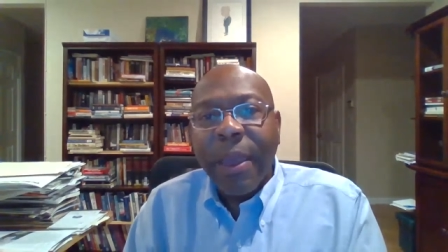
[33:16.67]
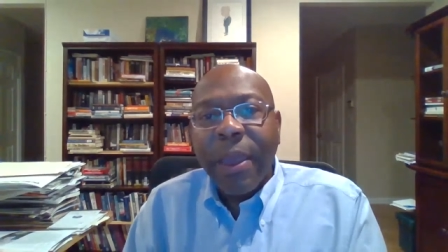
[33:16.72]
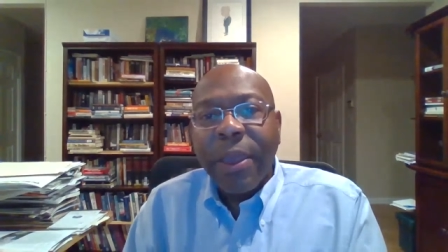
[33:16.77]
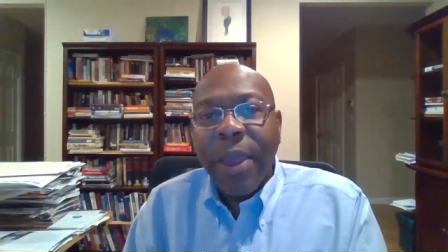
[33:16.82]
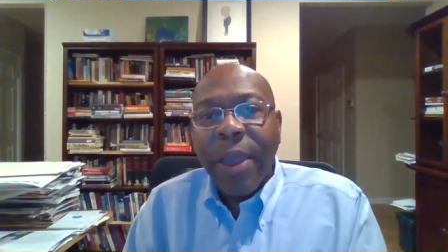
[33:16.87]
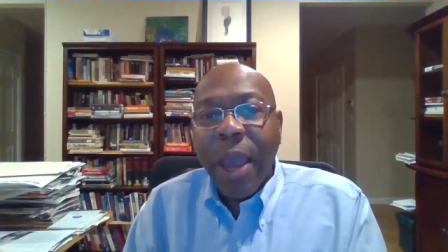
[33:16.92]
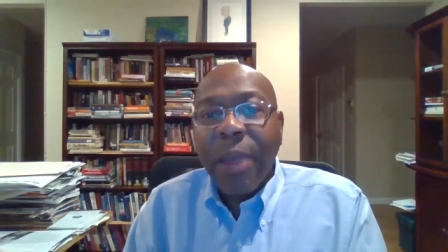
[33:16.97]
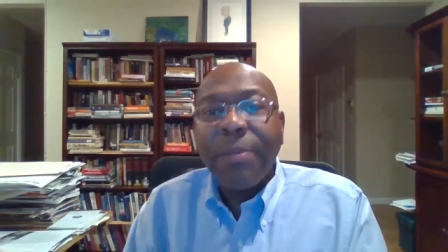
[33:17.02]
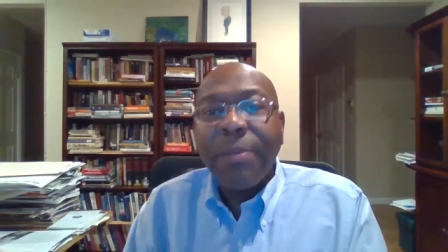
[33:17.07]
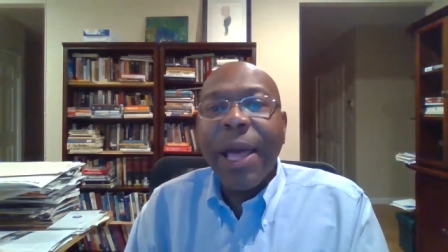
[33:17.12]

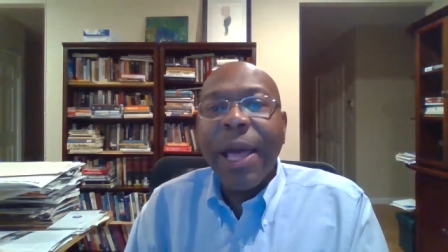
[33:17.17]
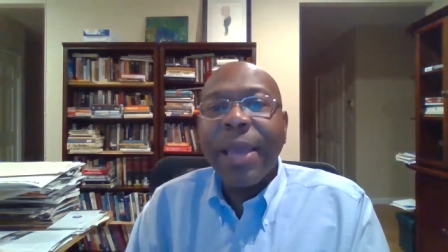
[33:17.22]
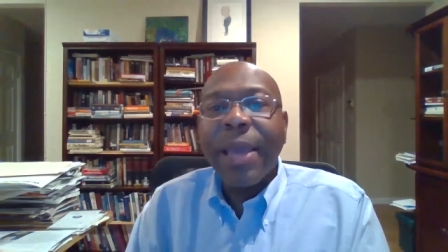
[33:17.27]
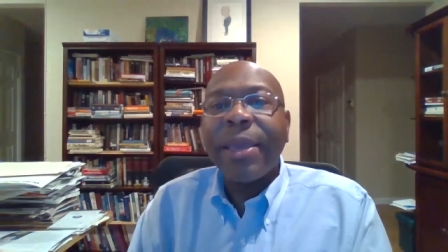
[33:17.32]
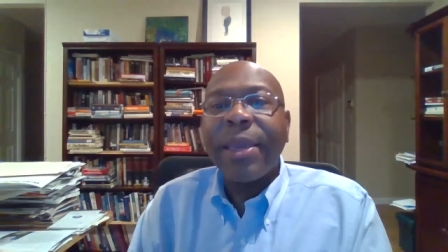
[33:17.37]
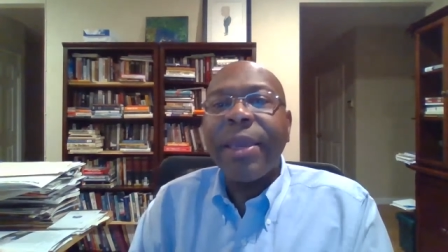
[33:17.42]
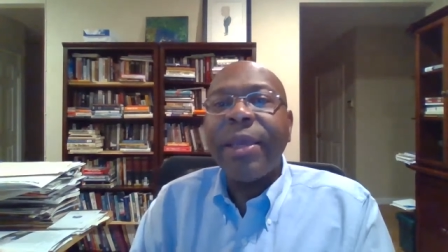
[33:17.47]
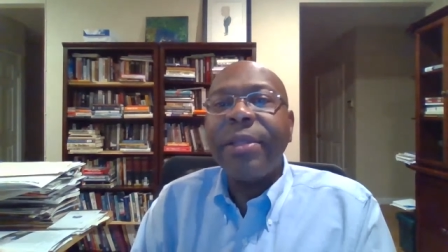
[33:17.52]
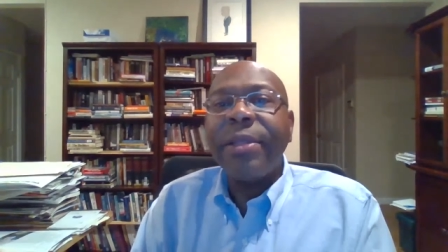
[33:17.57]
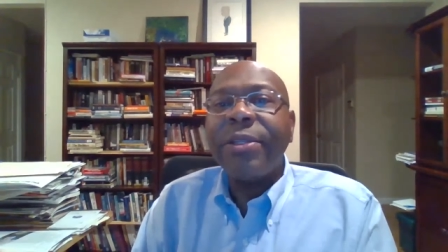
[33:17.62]
Young black
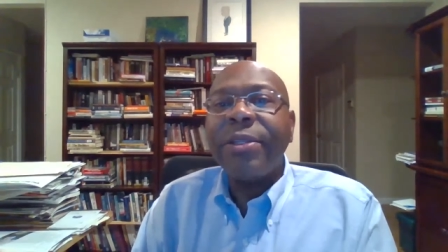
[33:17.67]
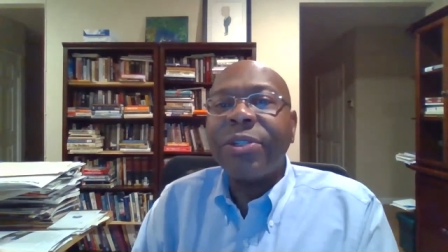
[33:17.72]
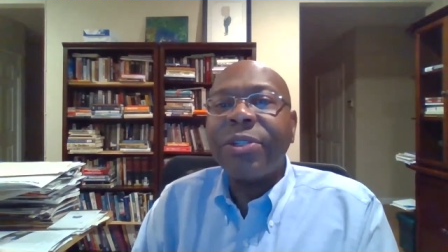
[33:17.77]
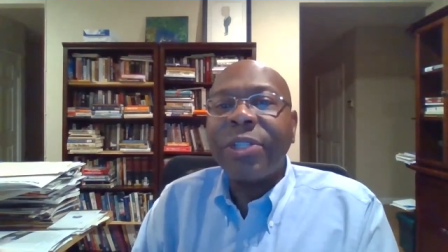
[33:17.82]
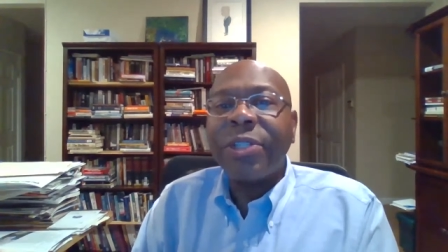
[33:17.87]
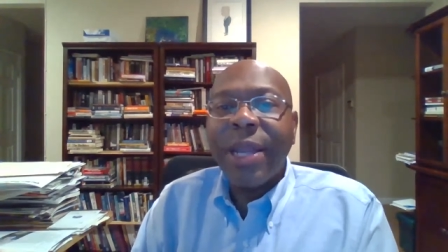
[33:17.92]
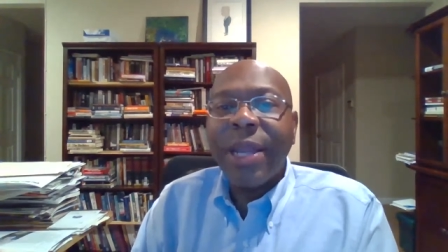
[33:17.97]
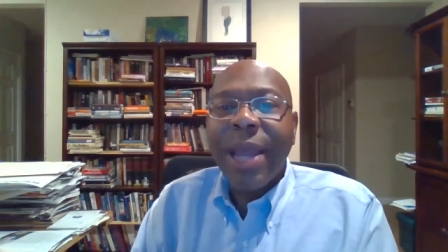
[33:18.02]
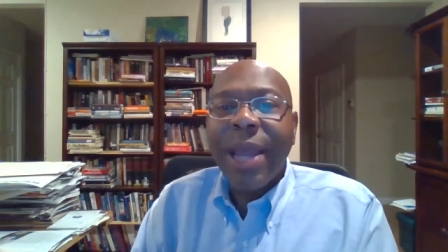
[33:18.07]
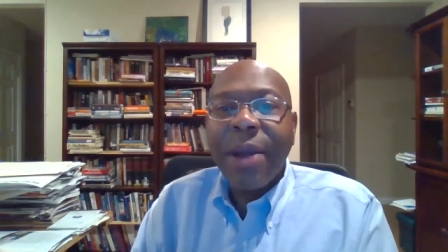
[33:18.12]
kids are
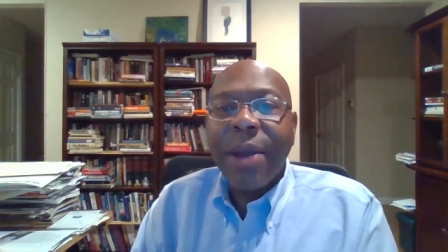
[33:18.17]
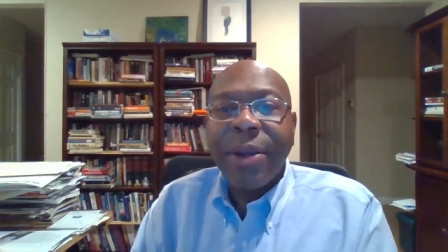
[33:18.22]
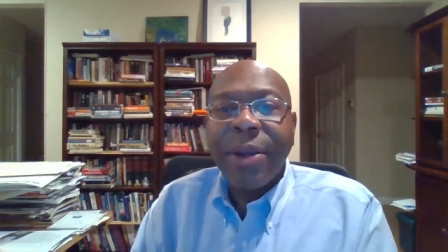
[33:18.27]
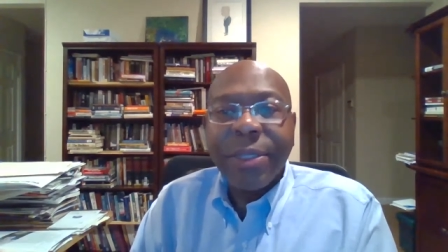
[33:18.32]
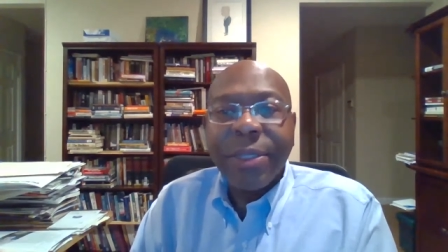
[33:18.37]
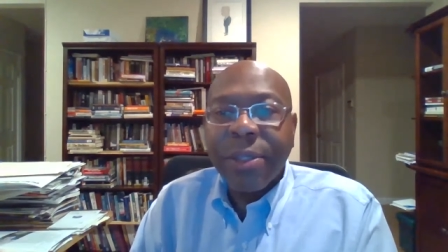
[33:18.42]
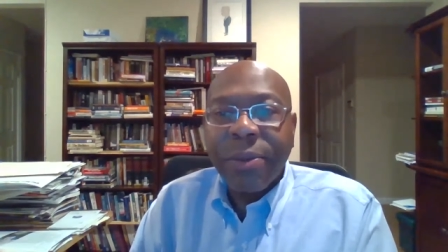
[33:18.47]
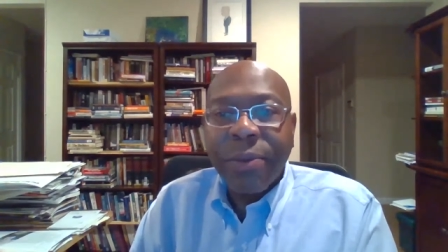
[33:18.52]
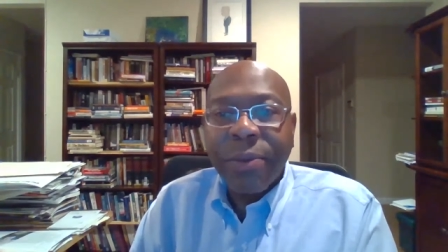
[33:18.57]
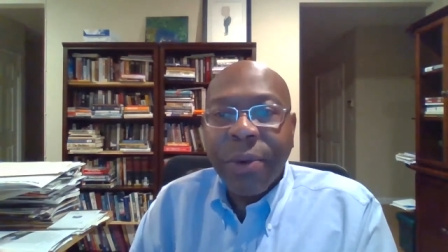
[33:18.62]
sent out
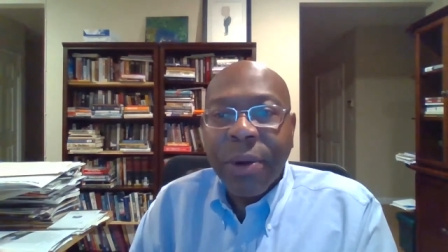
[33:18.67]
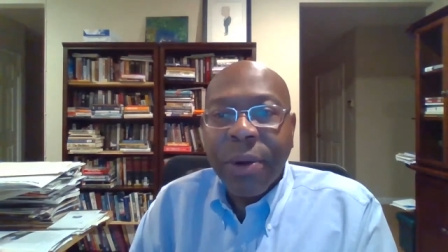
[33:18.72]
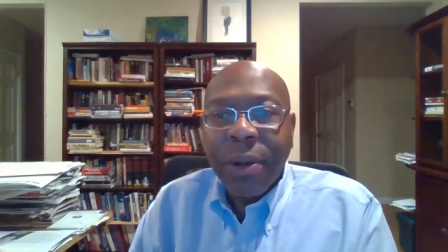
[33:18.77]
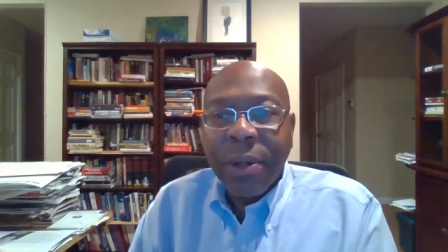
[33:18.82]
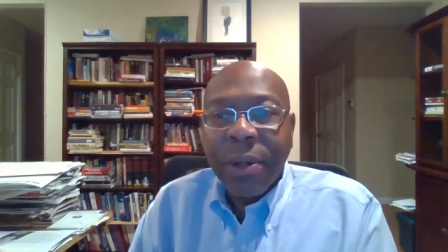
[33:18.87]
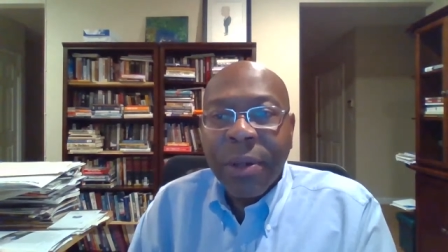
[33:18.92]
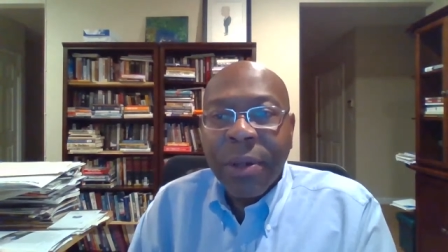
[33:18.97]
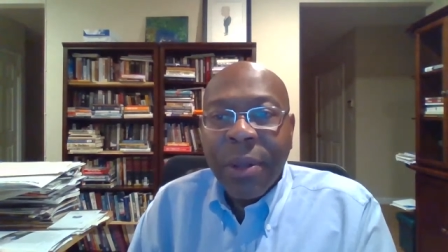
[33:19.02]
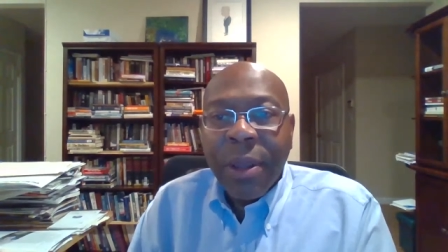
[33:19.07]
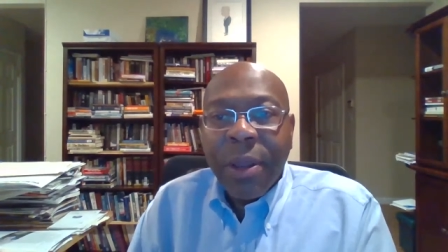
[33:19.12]
into the
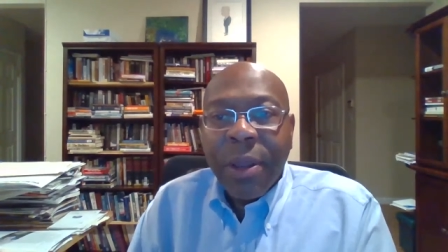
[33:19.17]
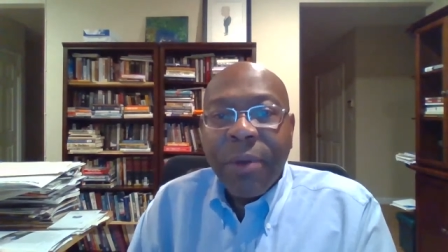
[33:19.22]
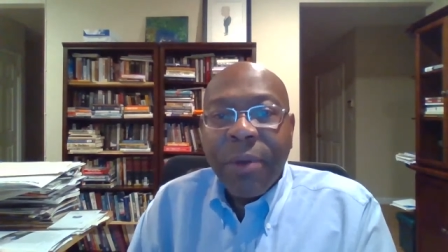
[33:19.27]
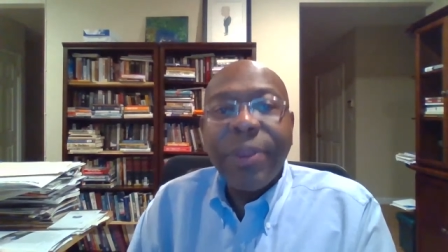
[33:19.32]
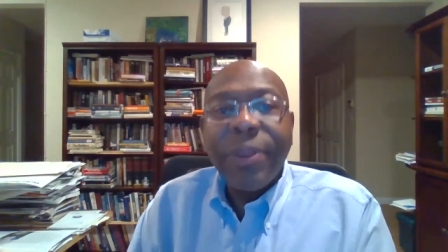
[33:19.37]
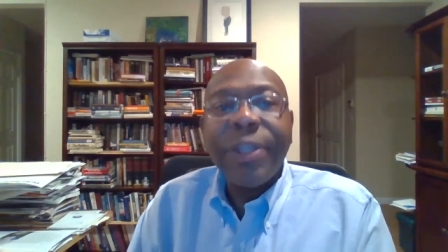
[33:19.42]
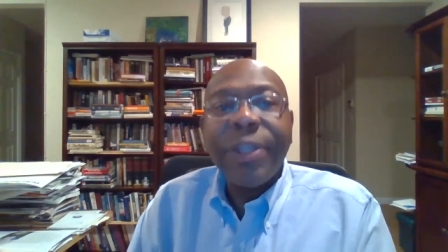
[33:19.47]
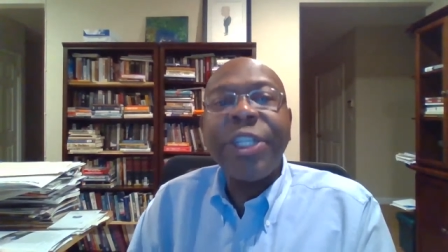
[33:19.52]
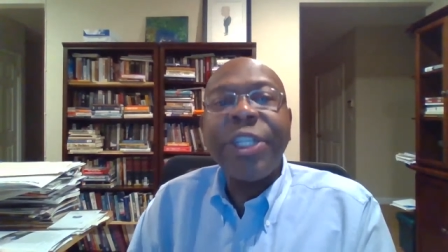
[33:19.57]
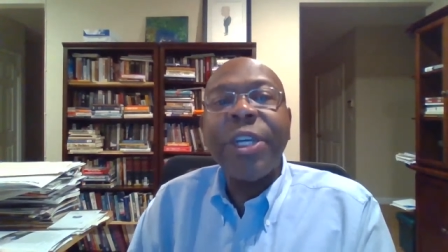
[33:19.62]
world
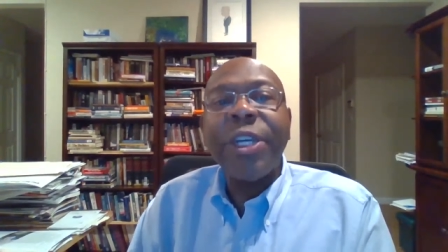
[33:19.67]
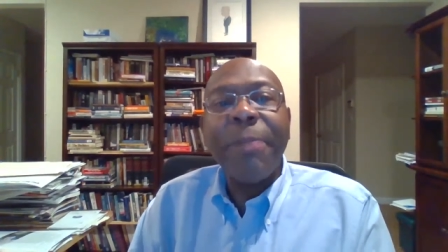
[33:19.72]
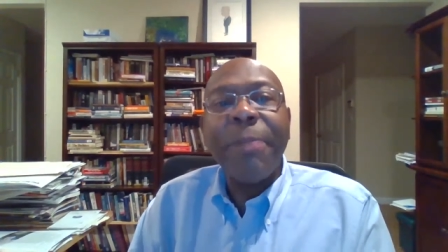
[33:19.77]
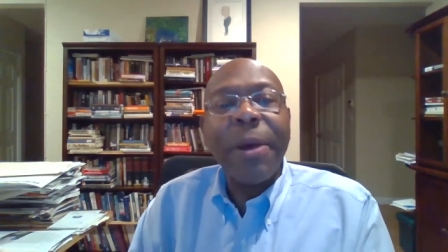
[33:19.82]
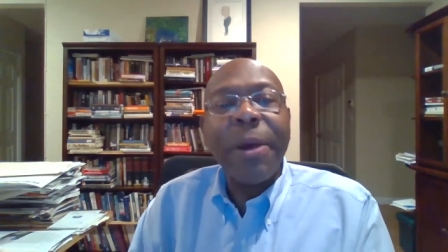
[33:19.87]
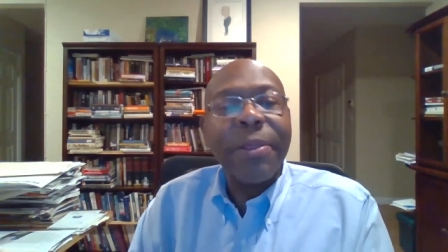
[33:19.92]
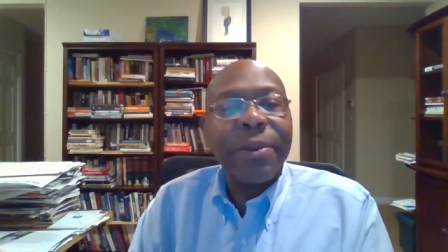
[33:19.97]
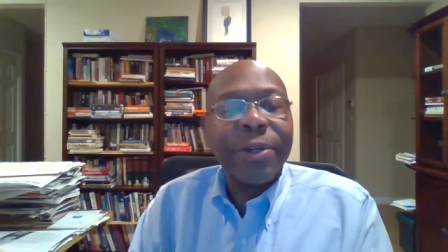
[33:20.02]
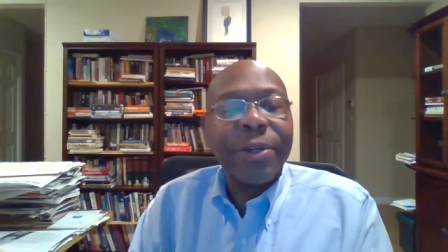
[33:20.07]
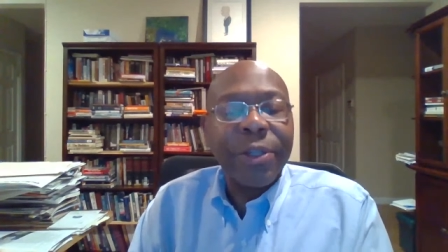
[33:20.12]
with a chip
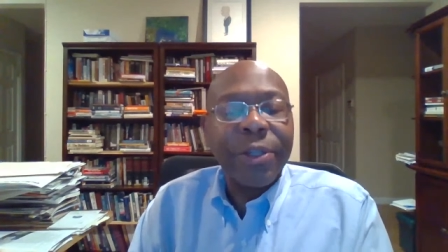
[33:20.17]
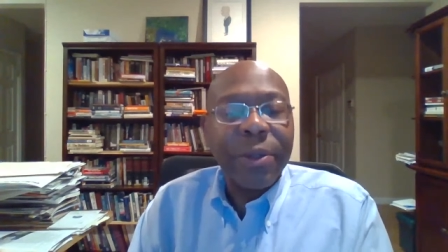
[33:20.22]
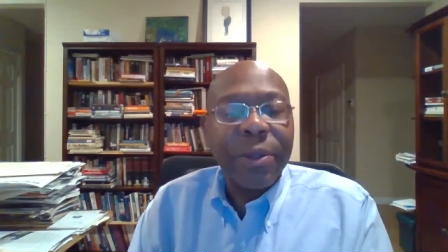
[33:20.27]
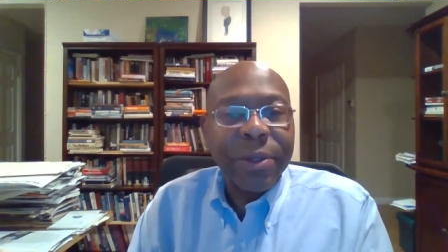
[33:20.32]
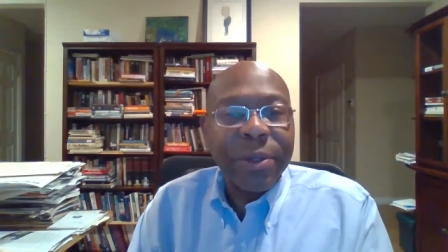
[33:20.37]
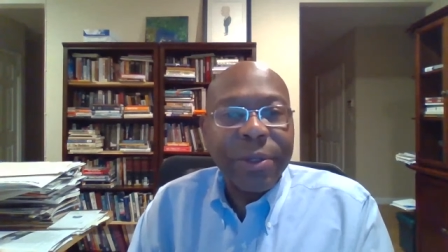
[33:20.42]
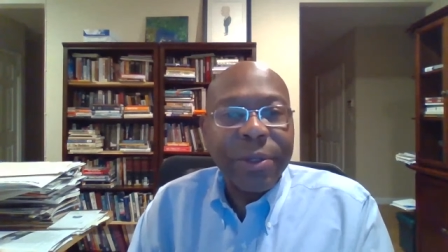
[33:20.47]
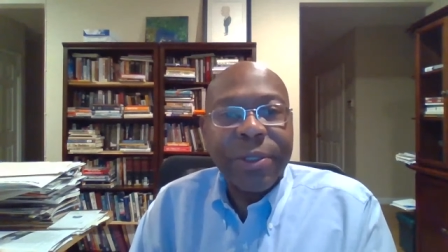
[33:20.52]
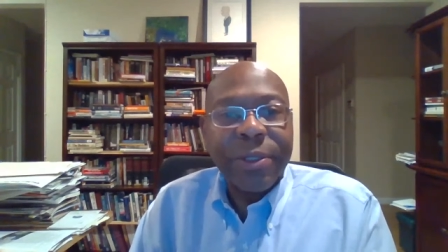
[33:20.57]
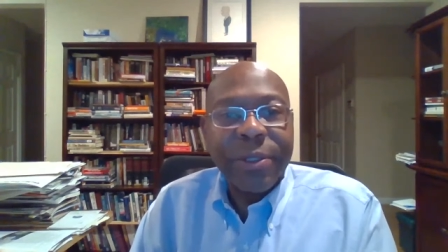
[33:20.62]
on their shoulders.